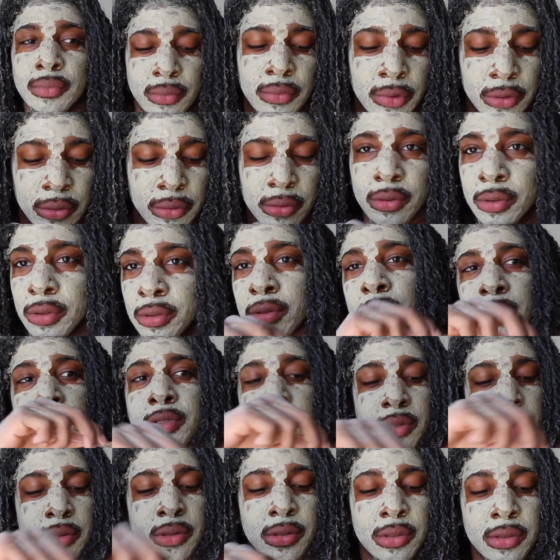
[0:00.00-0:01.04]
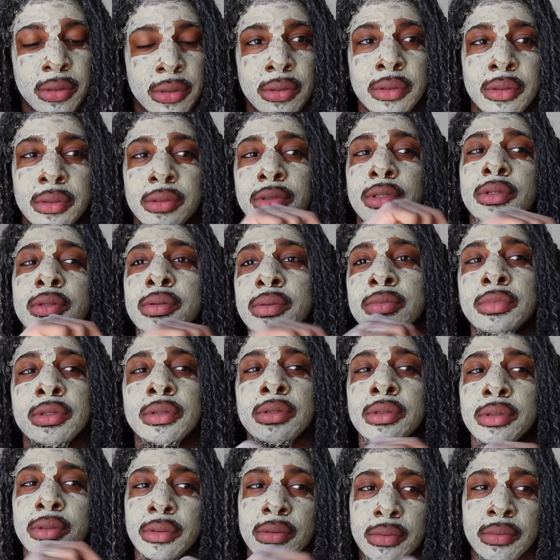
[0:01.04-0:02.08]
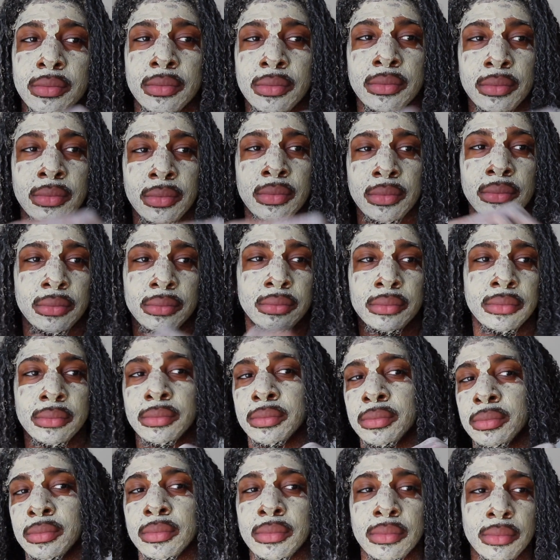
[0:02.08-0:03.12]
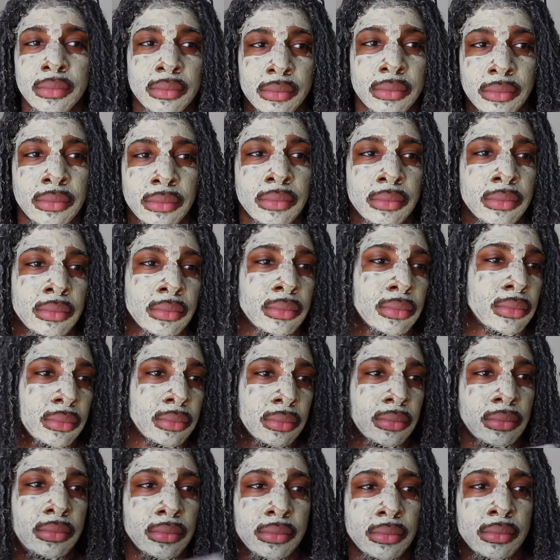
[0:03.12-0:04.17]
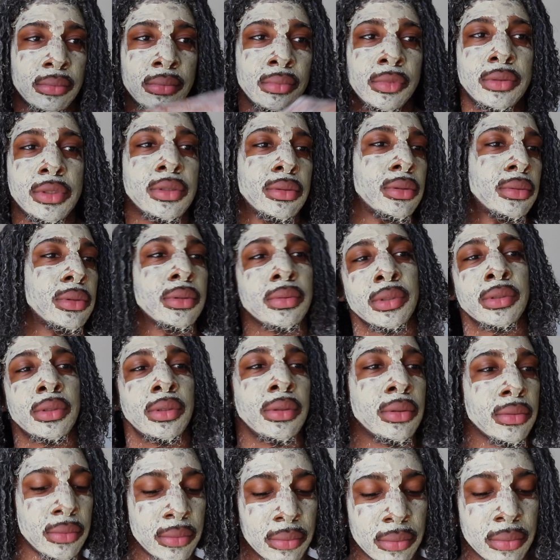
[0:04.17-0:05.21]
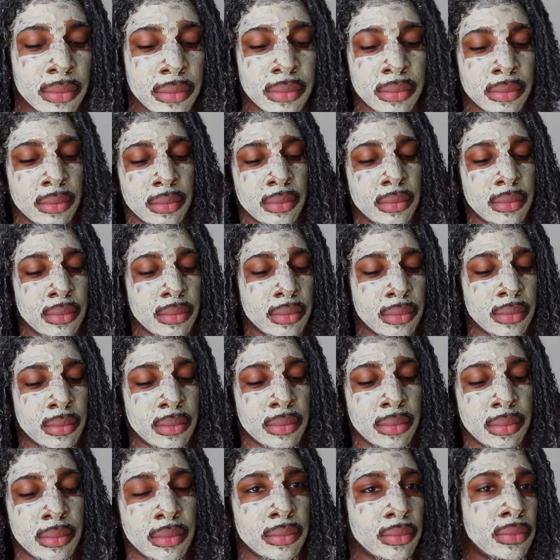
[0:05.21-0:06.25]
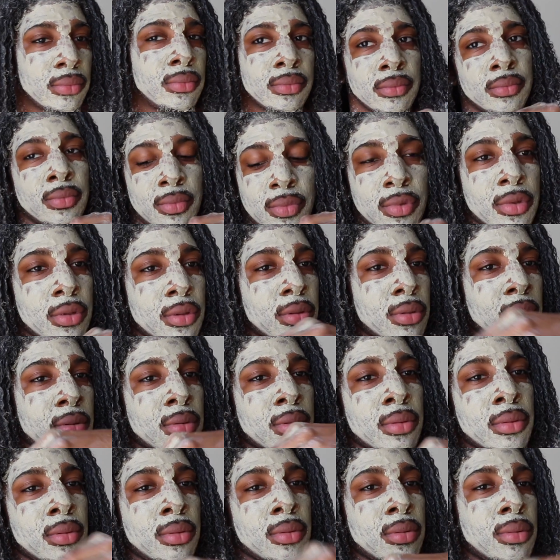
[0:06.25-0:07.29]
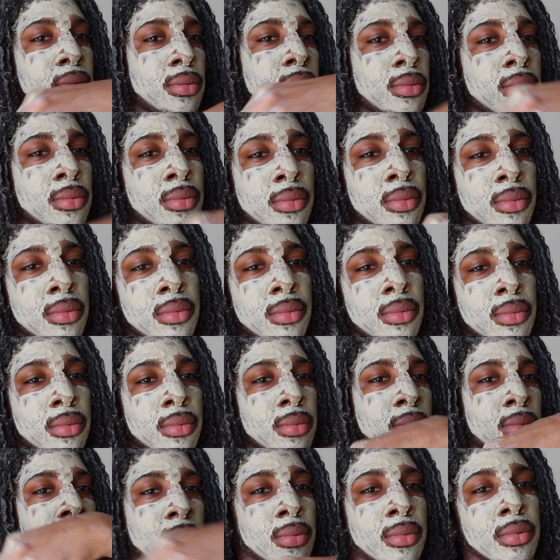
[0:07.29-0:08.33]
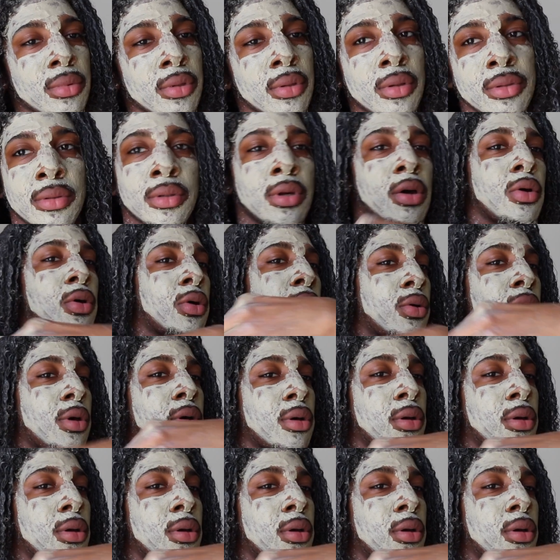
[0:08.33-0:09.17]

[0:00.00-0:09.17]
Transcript: but I have the dark spots, so I'm just going to apply it on my shoulders as well because it's safe for hair, skin, face, all that.